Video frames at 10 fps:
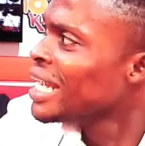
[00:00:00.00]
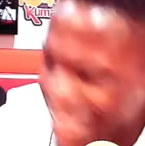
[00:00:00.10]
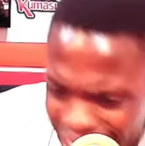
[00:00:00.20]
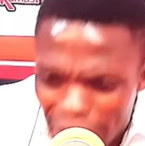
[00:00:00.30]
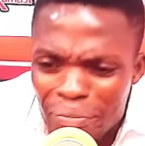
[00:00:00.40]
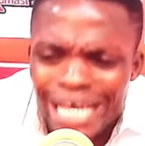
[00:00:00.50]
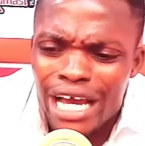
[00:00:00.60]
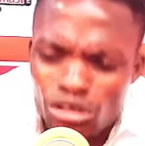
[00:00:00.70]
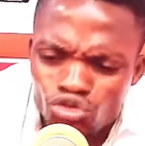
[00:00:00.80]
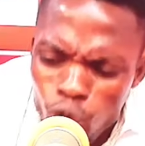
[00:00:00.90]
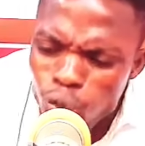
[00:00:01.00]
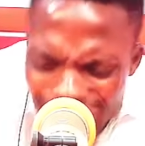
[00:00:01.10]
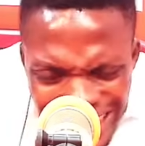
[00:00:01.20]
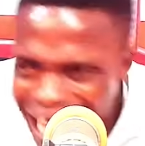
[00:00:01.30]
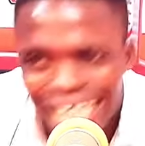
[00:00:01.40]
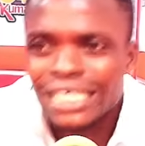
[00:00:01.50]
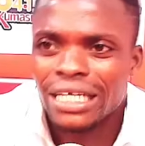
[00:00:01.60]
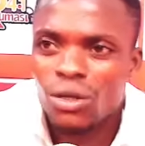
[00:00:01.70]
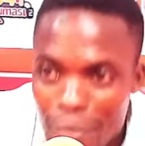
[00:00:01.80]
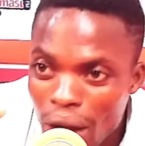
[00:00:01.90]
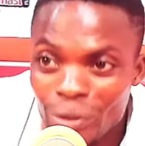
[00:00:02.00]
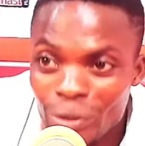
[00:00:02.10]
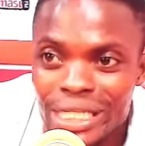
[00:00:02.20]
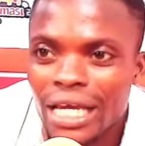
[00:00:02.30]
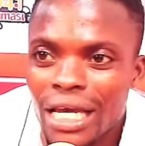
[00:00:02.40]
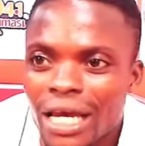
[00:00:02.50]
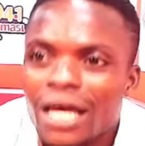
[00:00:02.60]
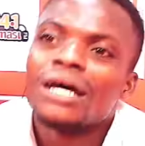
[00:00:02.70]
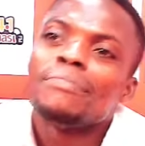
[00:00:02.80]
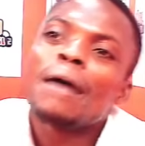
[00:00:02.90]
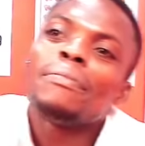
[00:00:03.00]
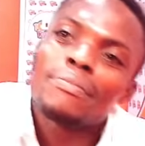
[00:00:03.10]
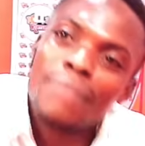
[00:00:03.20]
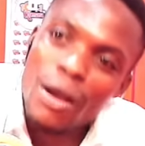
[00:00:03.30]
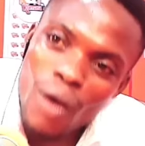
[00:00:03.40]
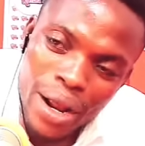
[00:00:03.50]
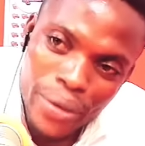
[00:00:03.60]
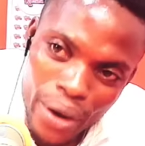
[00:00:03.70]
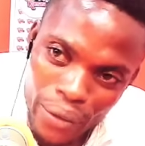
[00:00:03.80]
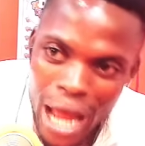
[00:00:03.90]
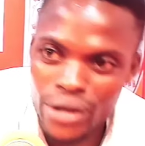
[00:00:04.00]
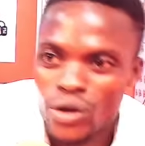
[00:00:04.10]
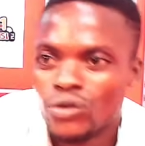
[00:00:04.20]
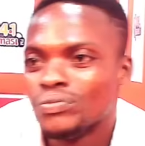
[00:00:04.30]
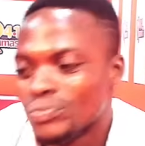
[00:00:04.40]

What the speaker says: Tim near too ordinary. Come out here. Come out here, radio.